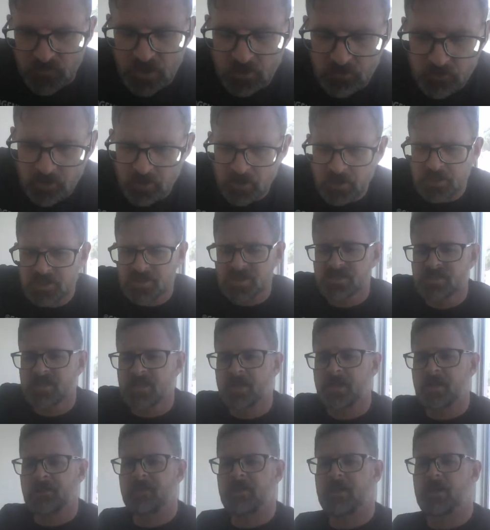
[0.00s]
really
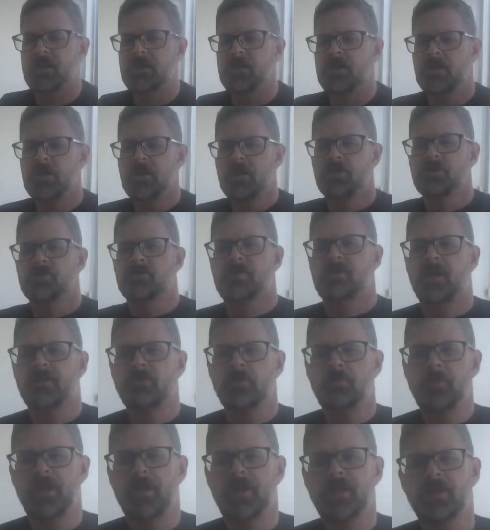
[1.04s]
understand that
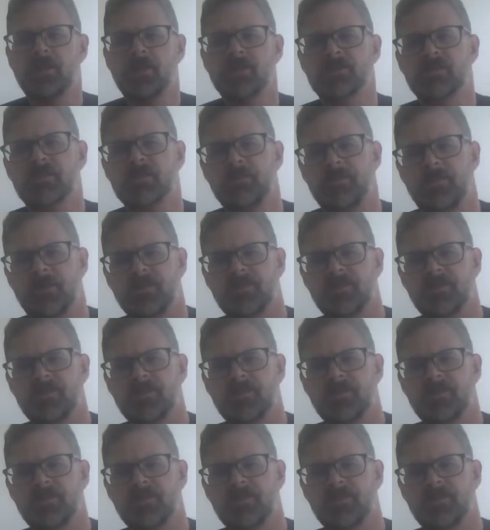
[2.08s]
travel mechanism